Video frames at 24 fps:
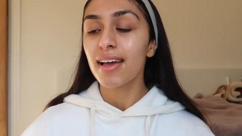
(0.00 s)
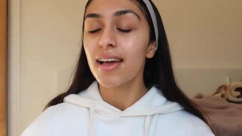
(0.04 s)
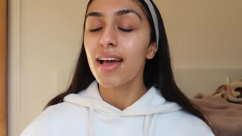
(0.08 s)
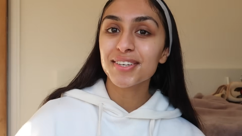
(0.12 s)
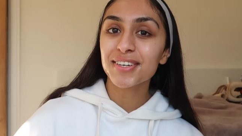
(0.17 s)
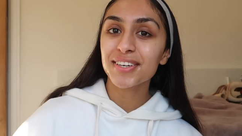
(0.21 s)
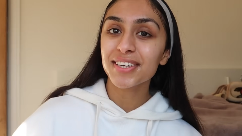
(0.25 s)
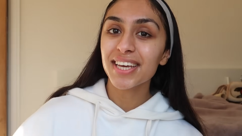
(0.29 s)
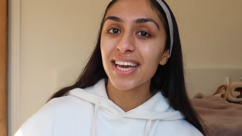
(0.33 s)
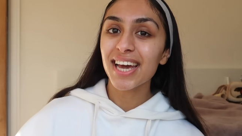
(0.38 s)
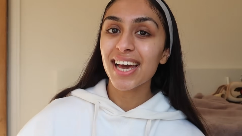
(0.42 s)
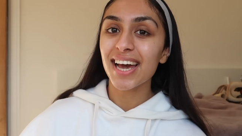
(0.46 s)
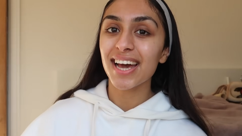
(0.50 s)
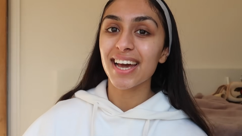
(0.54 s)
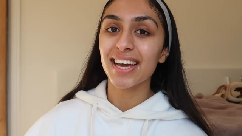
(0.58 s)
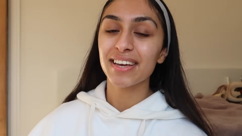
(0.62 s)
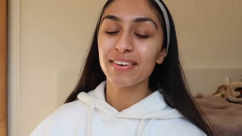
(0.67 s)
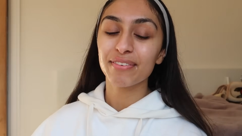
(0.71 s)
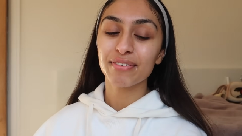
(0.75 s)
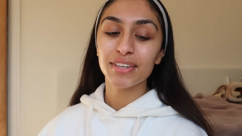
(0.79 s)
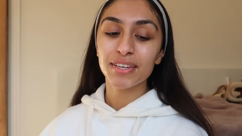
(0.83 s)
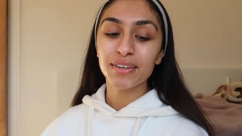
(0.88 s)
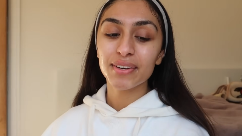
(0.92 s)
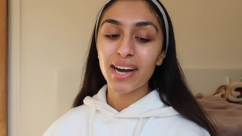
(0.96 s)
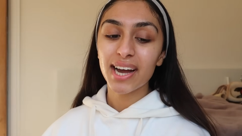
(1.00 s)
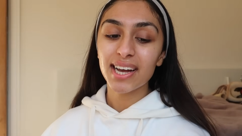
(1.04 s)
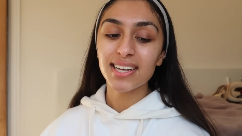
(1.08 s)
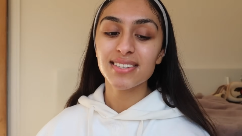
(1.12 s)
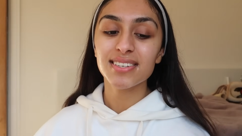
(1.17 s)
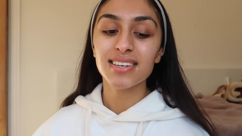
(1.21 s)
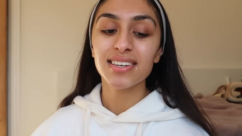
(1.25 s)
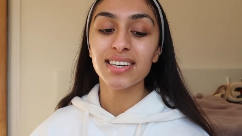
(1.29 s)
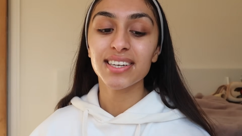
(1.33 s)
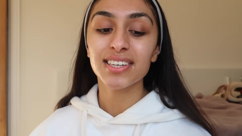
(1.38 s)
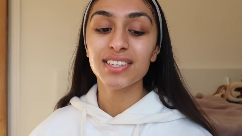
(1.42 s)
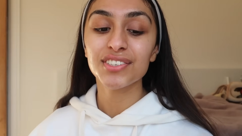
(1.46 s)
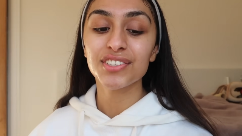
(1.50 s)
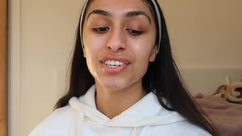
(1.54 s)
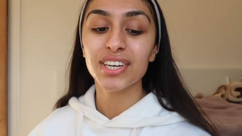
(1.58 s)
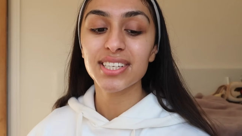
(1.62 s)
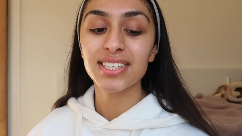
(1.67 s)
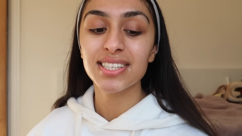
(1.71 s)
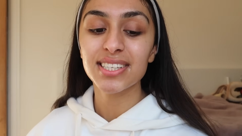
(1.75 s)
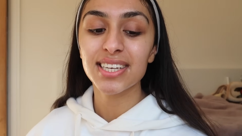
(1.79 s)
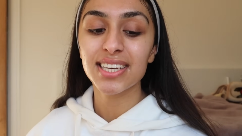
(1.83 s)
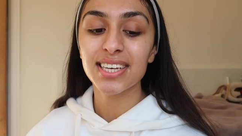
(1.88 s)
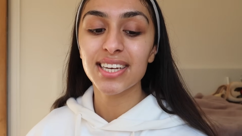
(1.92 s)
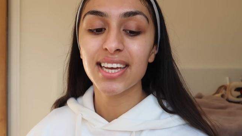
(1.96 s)
So yeah, if you guys are
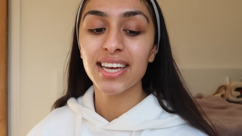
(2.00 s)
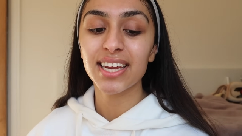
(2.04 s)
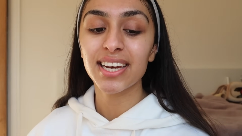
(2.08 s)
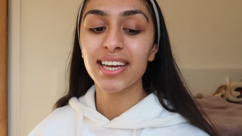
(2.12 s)
interested